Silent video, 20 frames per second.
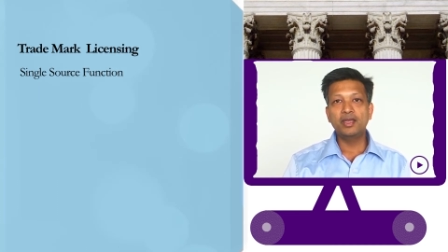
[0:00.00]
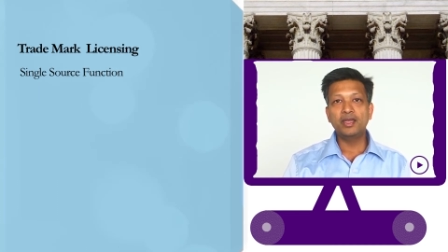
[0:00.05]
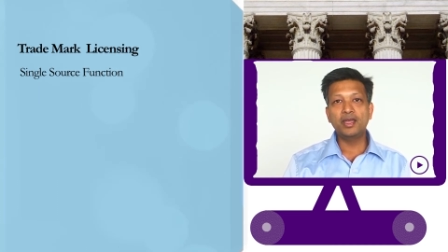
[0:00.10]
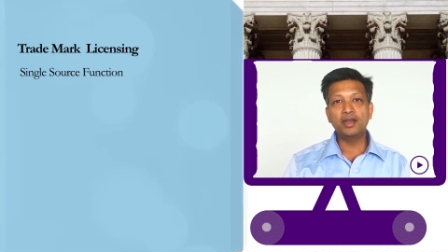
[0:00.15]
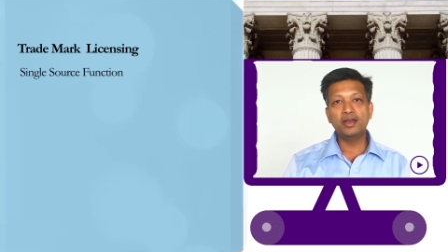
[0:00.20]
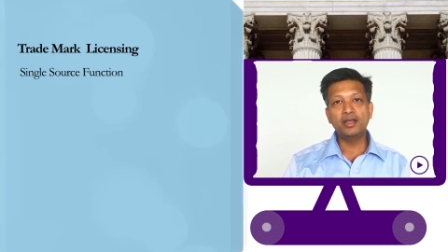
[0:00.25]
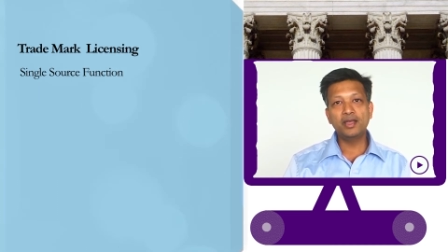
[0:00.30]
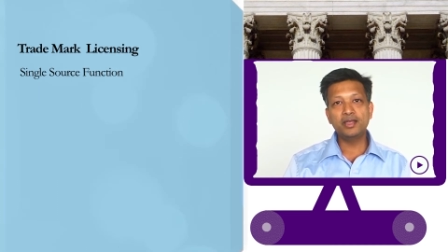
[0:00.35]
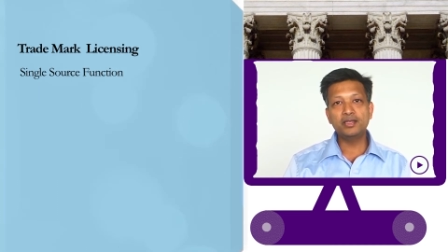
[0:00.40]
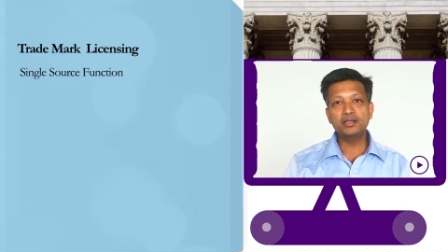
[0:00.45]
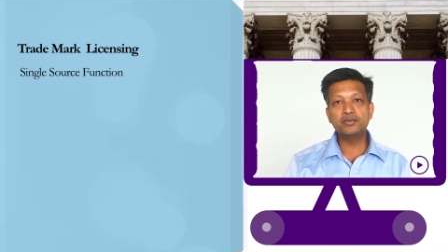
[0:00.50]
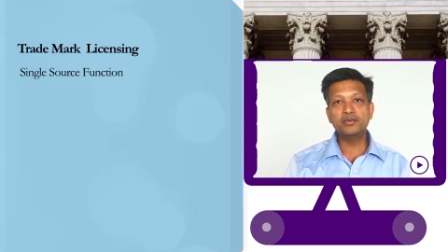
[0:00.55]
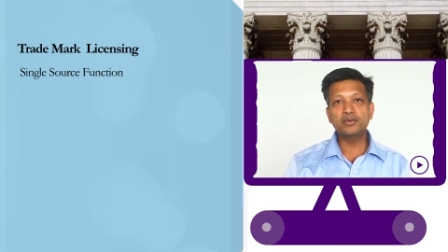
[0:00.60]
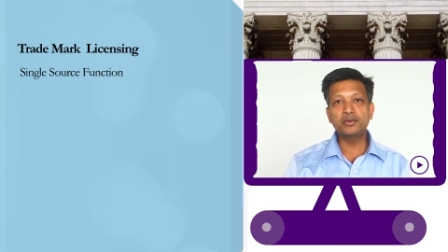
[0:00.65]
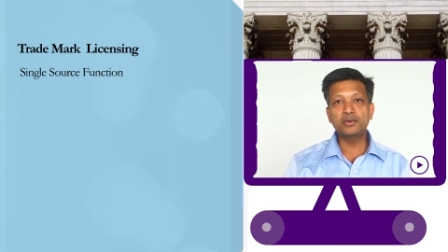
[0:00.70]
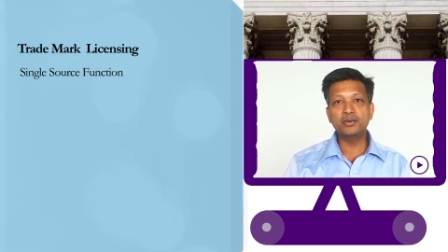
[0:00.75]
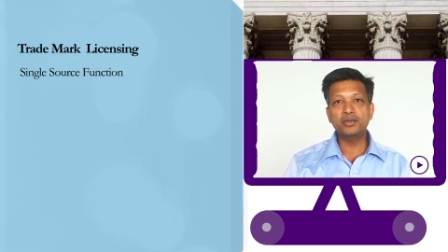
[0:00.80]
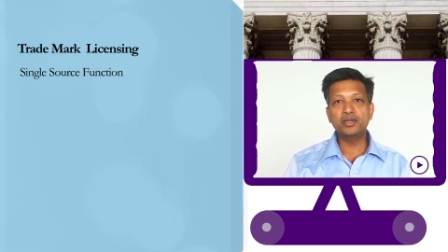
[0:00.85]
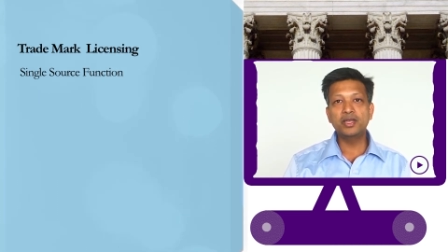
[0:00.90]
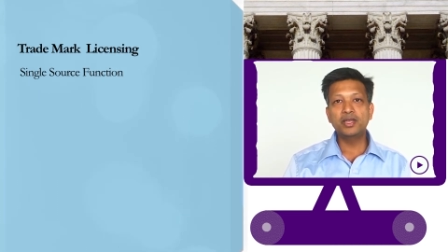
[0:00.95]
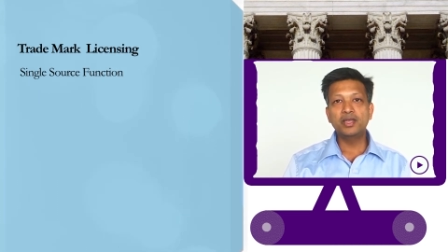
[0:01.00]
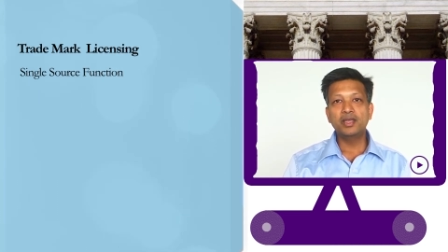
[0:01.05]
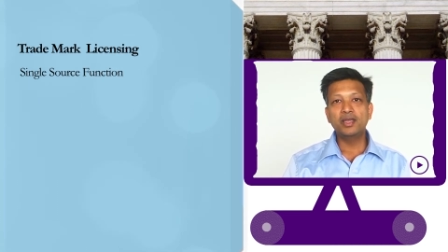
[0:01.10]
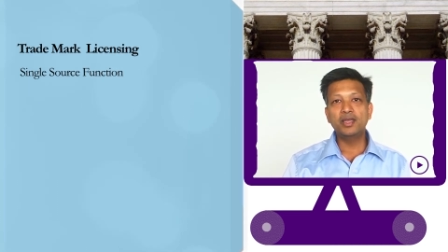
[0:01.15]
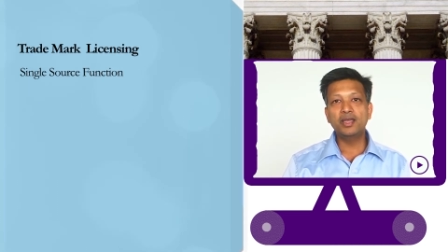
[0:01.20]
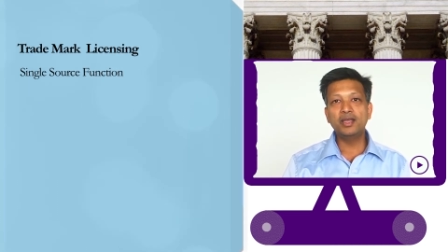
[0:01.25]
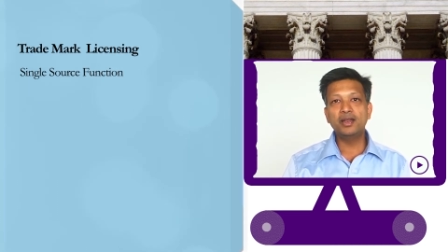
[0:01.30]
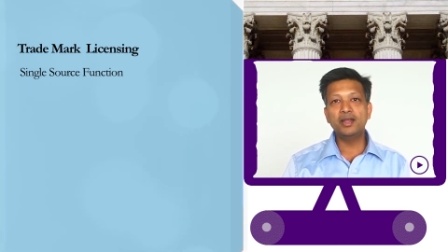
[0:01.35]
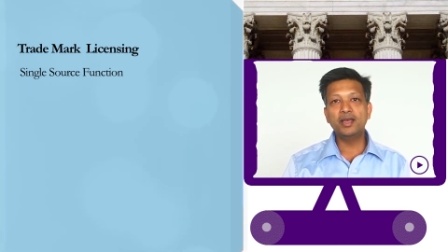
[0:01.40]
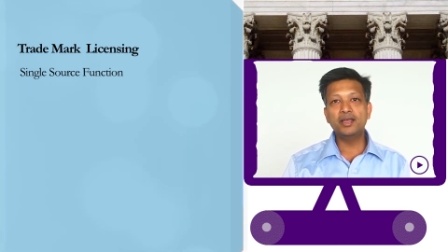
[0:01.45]
and henceforth
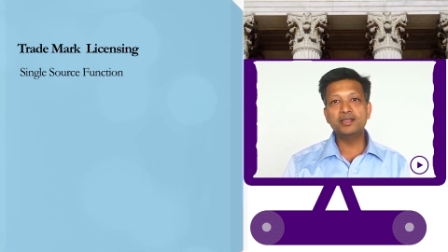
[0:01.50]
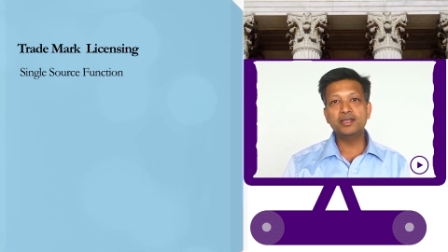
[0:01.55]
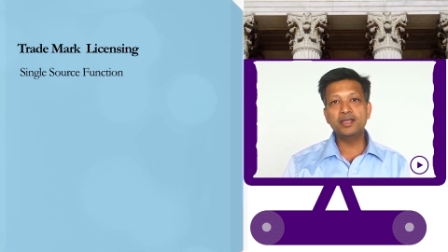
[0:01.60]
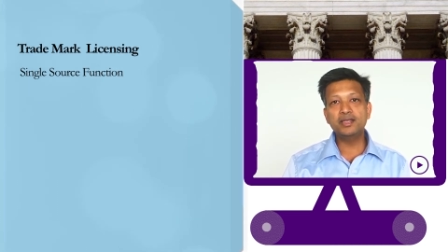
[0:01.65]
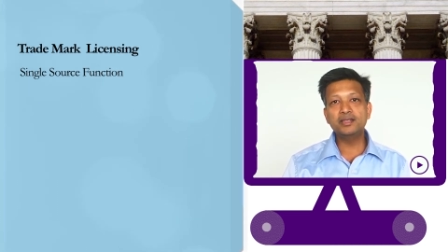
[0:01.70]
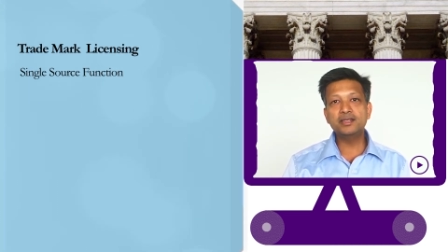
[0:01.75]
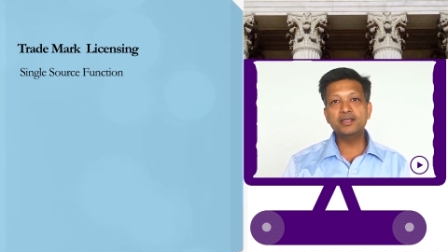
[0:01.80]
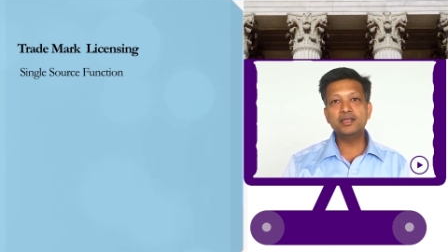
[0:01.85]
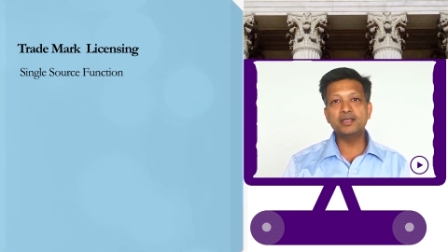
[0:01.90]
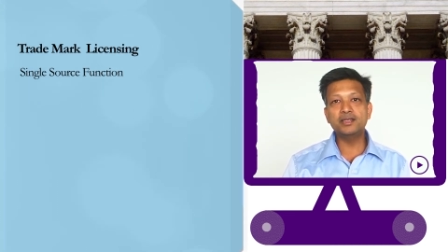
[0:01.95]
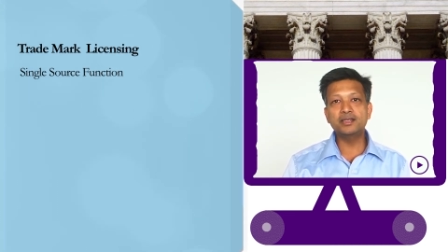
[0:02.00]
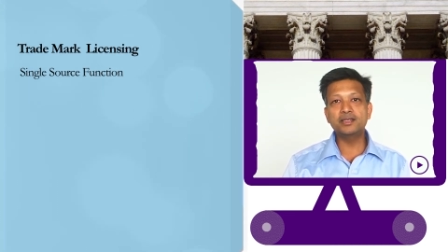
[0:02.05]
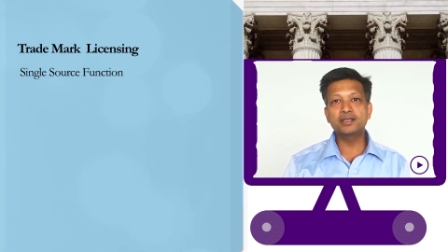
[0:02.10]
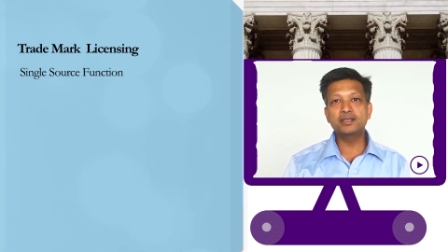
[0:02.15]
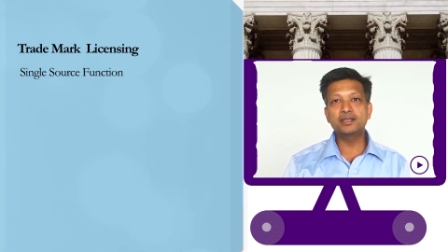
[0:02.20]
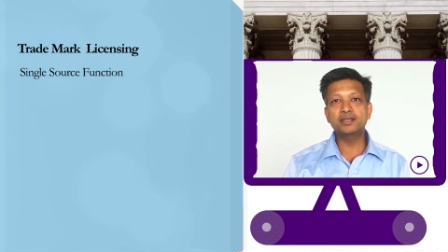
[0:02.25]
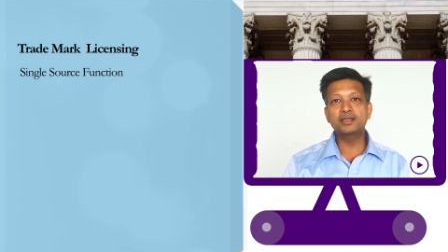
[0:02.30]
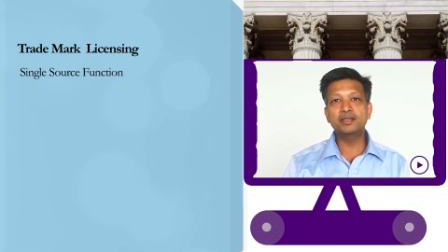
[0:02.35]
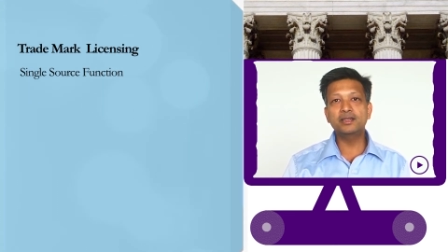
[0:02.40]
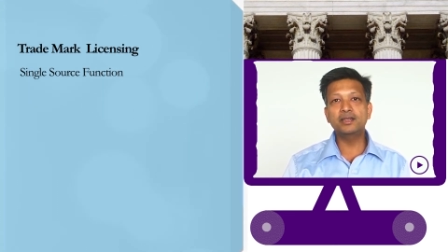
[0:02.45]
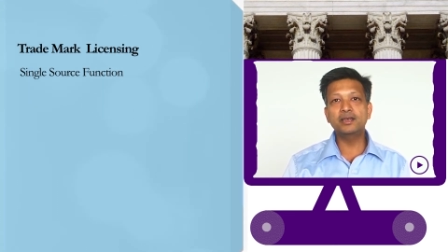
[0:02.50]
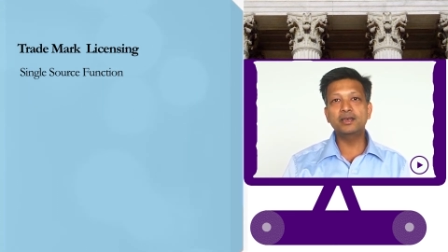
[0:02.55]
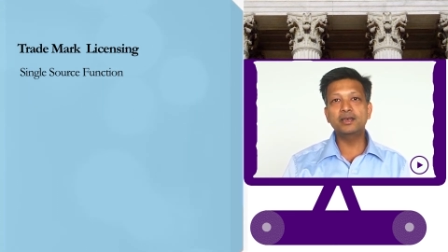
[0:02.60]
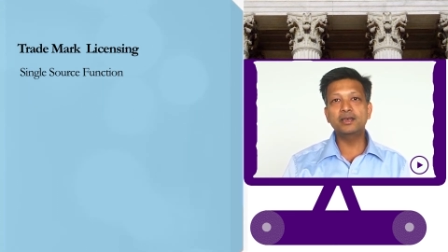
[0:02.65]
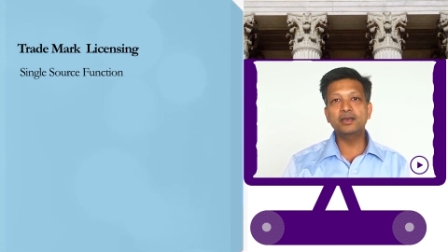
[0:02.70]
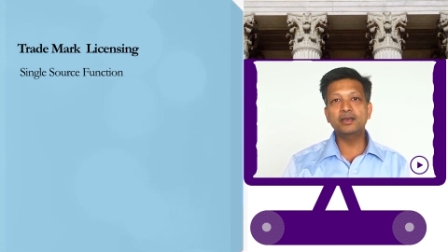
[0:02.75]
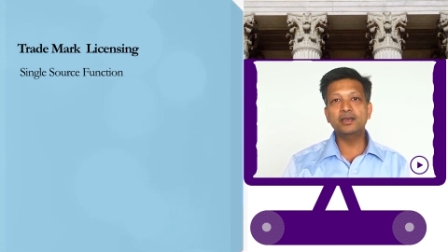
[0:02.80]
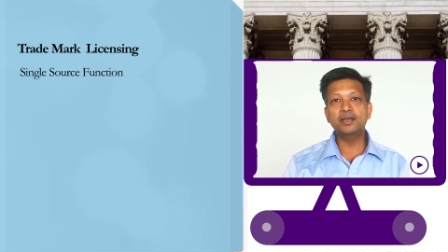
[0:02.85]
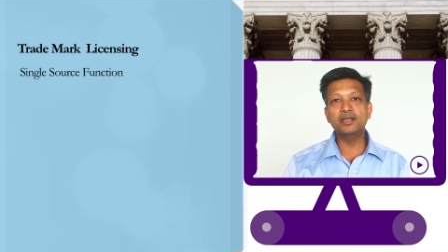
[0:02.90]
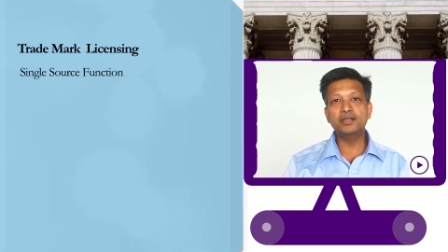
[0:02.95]
A licenses
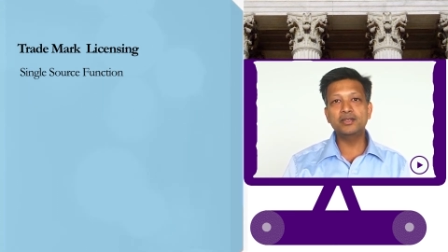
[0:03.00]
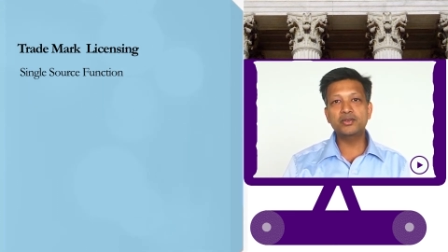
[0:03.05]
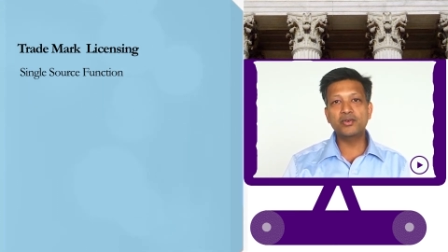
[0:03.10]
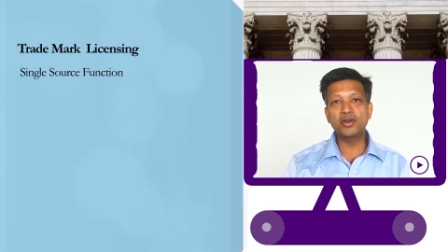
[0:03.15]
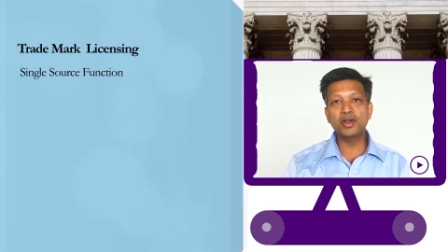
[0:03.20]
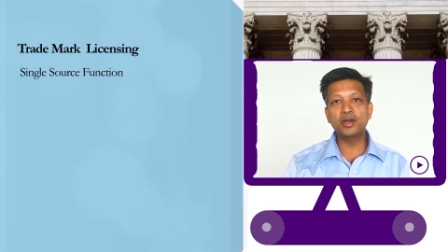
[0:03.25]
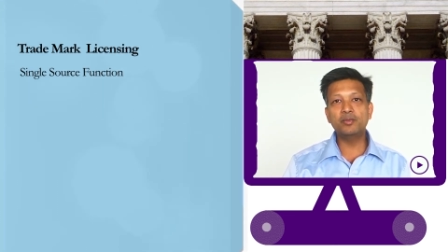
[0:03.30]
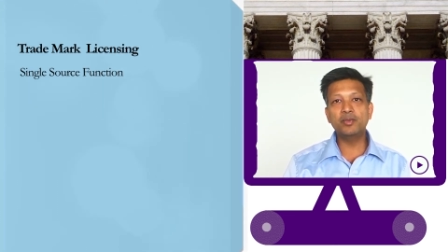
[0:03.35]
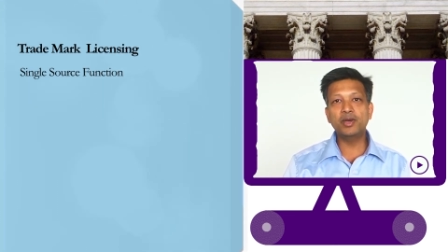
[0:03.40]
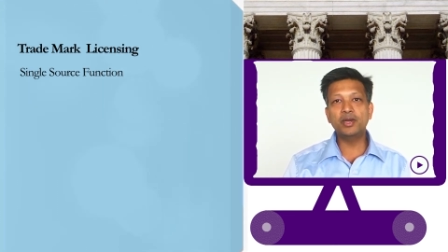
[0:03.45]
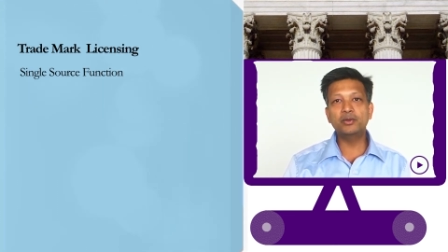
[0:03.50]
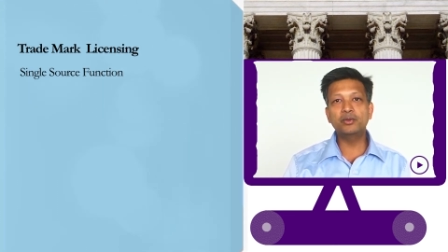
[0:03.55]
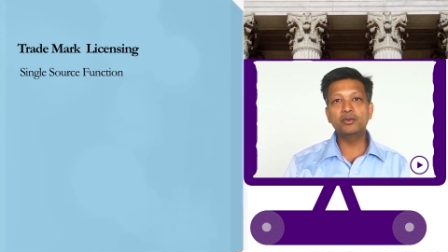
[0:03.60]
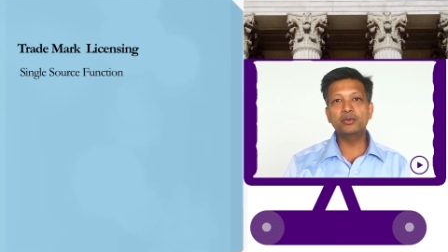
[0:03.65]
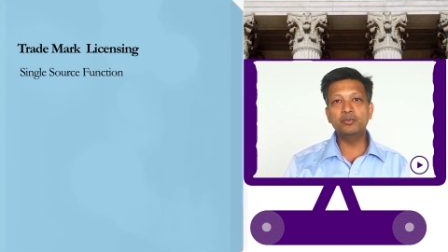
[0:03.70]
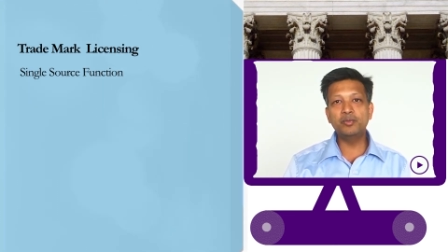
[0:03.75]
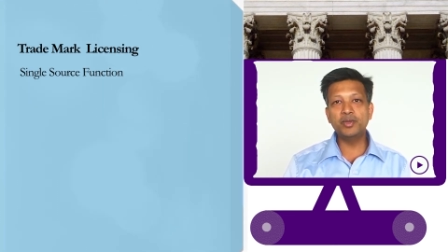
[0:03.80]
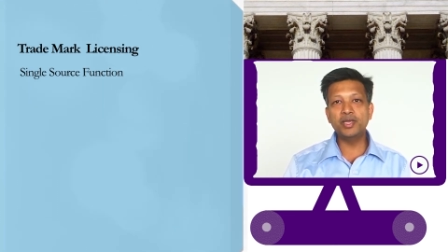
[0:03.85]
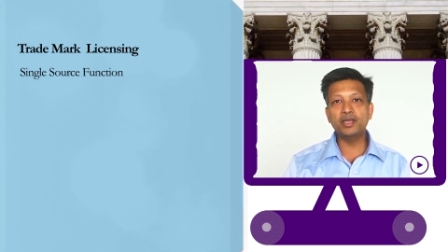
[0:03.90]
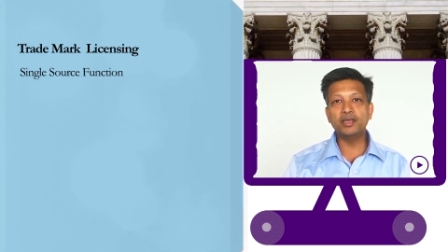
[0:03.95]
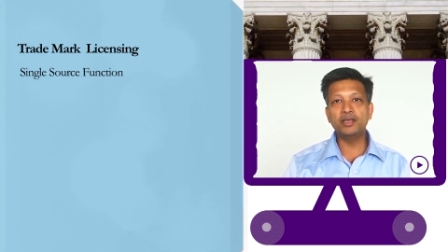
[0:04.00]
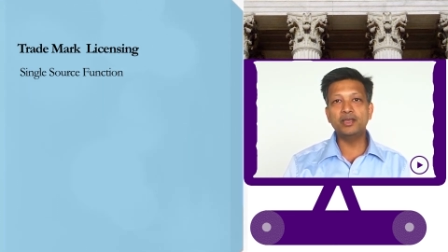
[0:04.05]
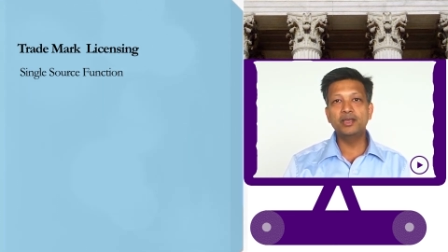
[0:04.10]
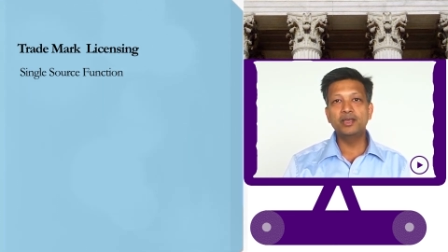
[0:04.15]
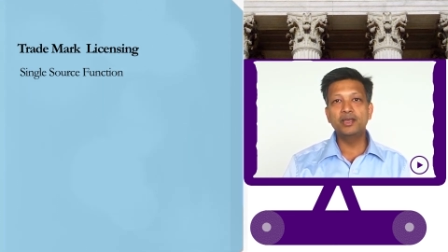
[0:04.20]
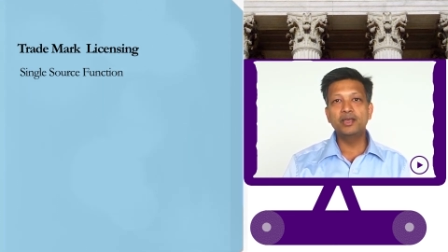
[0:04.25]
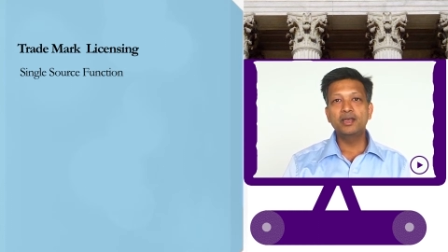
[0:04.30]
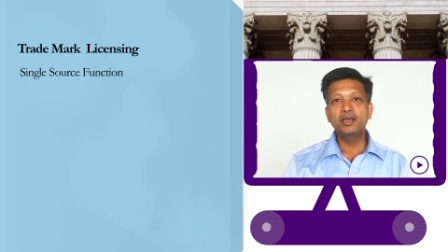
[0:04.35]
the his trademark to B,